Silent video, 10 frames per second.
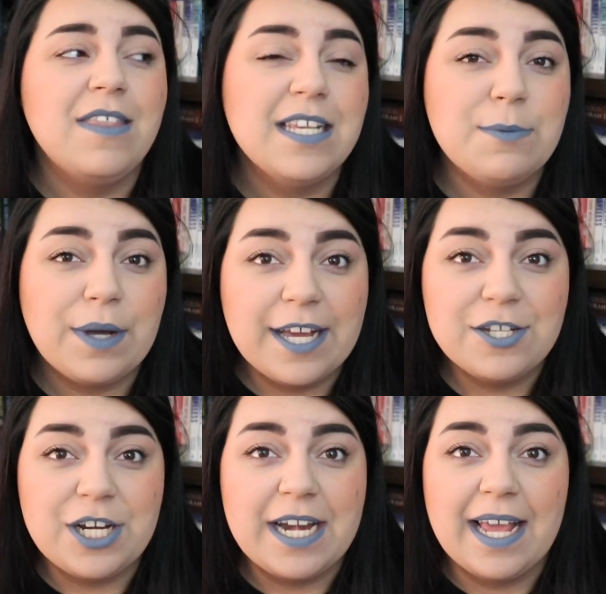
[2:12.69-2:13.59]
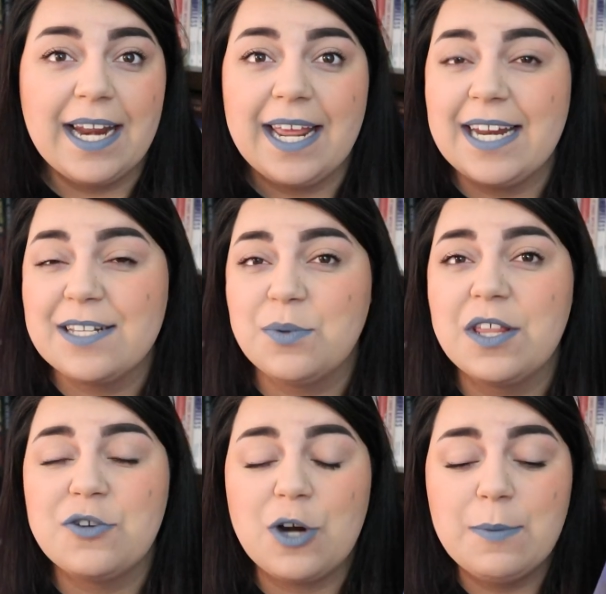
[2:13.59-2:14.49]
This book has cheating in it. It is
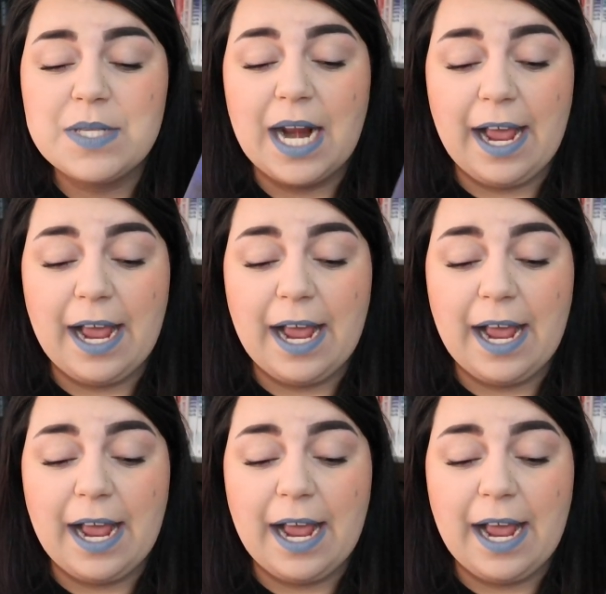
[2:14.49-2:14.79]
one of the tropes that I